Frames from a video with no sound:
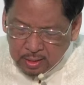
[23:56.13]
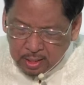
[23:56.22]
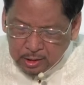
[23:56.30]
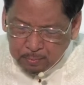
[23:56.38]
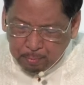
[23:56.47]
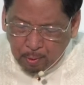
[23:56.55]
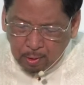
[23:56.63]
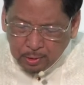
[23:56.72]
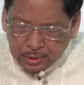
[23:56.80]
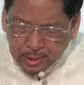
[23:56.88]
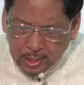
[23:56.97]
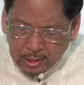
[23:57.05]
As Paul
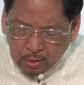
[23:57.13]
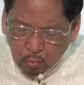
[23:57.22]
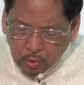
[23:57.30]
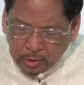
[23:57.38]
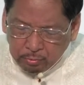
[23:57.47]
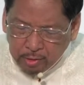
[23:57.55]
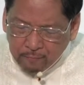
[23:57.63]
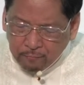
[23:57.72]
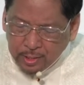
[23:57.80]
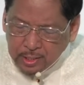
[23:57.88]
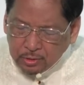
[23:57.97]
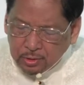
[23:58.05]
said, with
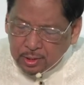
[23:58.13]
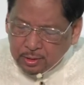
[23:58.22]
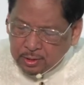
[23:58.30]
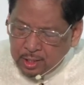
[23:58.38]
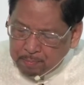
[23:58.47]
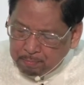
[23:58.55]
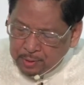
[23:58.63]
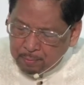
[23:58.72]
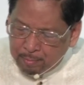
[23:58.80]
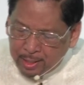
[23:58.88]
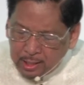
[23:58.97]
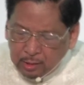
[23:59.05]
reference to the deep
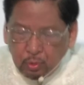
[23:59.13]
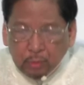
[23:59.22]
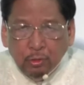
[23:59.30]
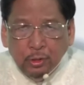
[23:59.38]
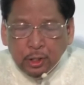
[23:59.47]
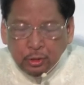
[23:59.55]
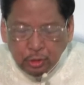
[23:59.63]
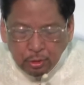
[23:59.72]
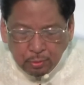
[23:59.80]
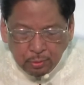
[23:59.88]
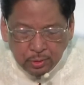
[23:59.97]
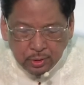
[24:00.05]
divide between the
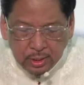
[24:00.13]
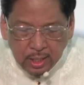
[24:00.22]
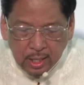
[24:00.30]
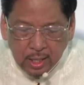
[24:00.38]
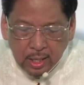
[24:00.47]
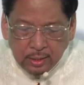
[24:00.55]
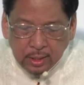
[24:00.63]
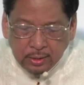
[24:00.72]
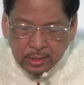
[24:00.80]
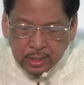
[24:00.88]
Jews and the